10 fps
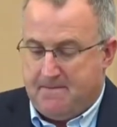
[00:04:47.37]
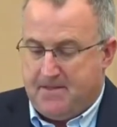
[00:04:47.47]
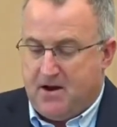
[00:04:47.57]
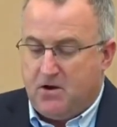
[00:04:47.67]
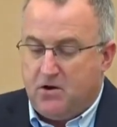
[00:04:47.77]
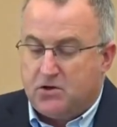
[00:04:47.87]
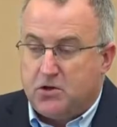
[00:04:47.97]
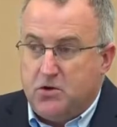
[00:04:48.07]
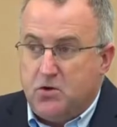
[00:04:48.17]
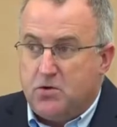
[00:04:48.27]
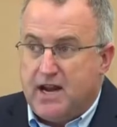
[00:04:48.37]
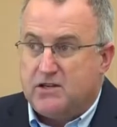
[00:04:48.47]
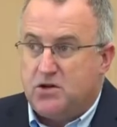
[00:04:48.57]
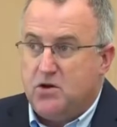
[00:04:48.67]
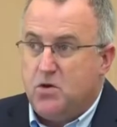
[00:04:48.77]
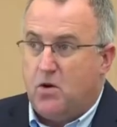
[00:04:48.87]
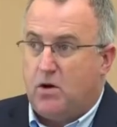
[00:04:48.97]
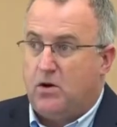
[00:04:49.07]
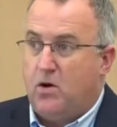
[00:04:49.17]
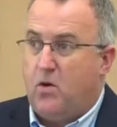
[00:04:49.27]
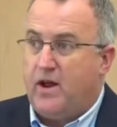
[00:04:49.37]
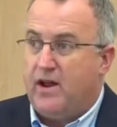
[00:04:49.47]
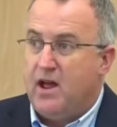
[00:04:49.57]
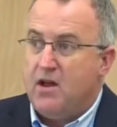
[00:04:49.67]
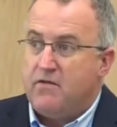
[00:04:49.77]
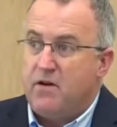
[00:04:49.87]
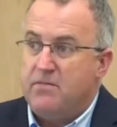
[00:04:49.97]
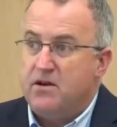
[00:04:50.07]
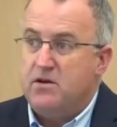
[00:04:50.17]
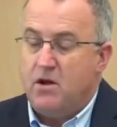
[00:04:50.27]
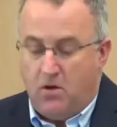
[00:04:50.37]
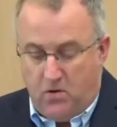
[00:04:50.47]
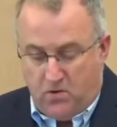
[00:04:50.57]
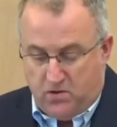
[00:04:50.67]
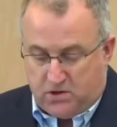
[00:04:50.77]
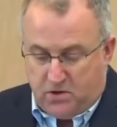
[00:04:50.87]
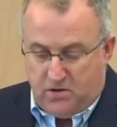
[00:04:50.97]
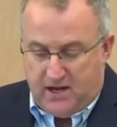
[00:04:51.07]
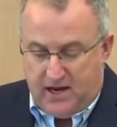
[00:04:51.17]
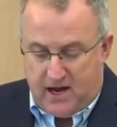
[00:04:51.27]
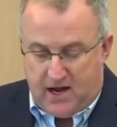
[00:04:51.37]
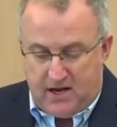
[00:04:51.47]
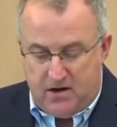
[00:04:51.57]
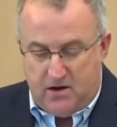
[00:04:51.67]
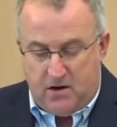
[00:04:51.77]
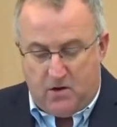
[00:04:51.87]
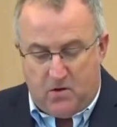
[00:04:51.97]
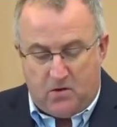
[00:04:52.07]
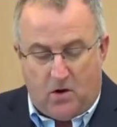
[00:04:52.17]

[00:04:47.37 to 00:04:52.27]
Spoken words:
They too are going from the known to the unknown.